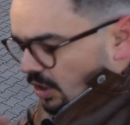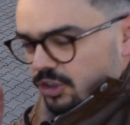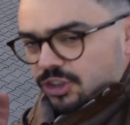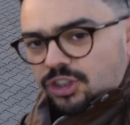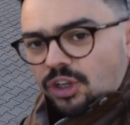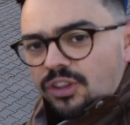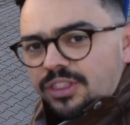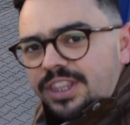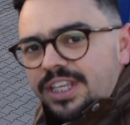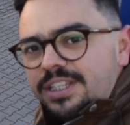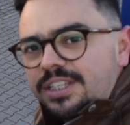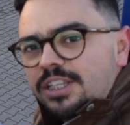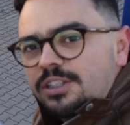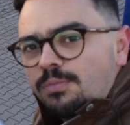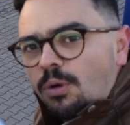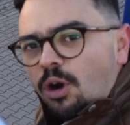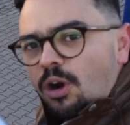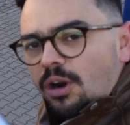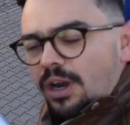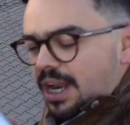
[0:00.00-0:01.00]
So this
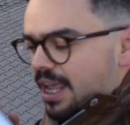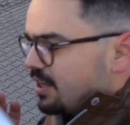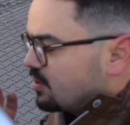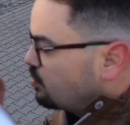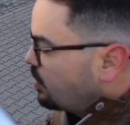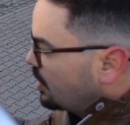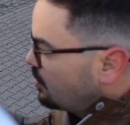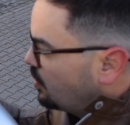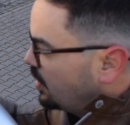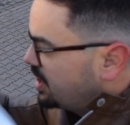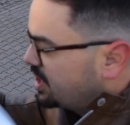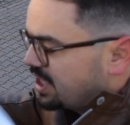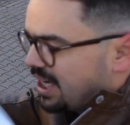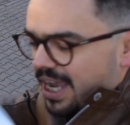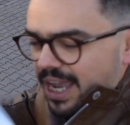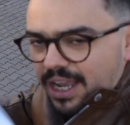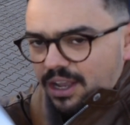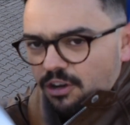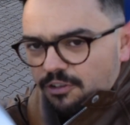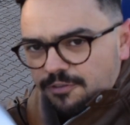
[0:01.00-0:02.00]
is more or less what we
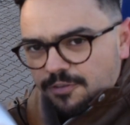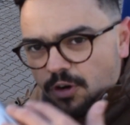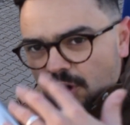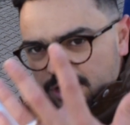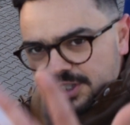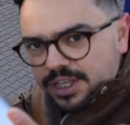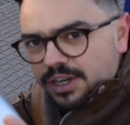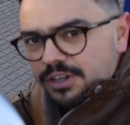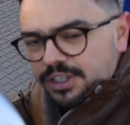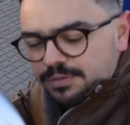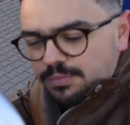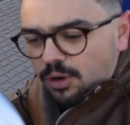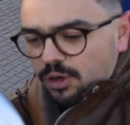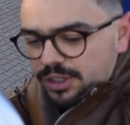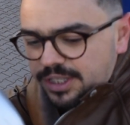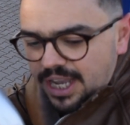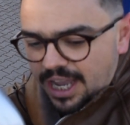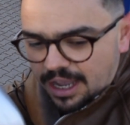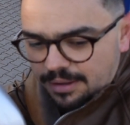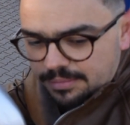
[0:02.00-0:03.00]
check. Of course, there is
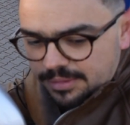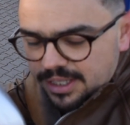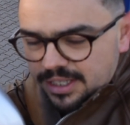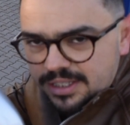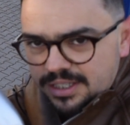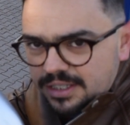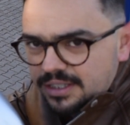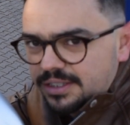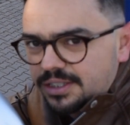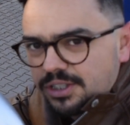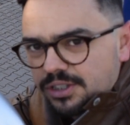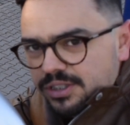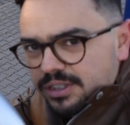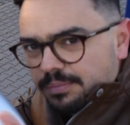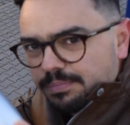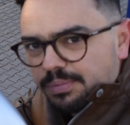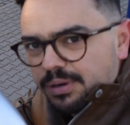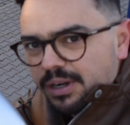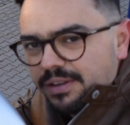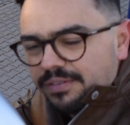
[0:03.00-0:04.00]
more time. This is
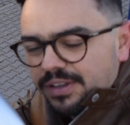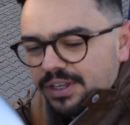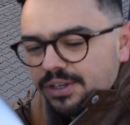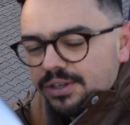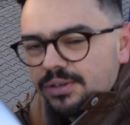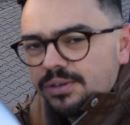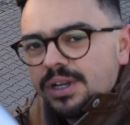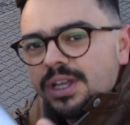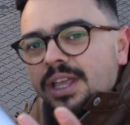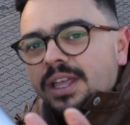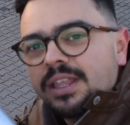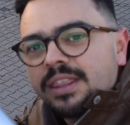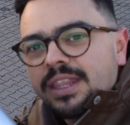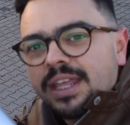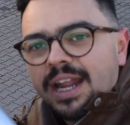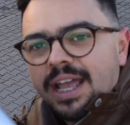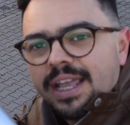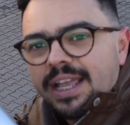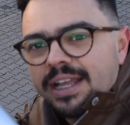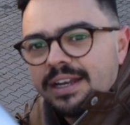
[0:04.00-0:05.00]
just a preview
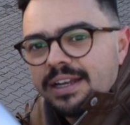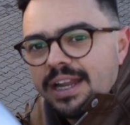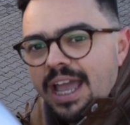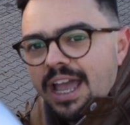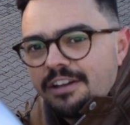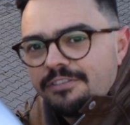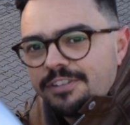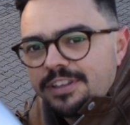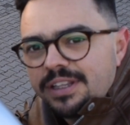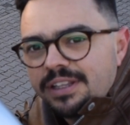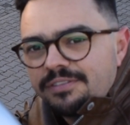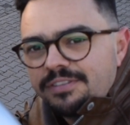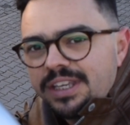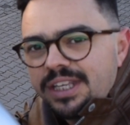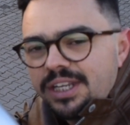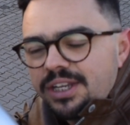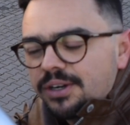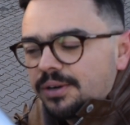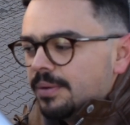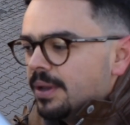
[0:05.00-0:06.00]
that I can have in the
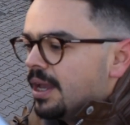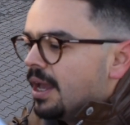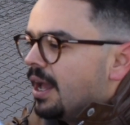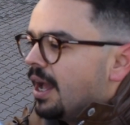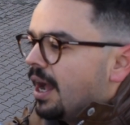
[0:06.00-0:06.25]
video.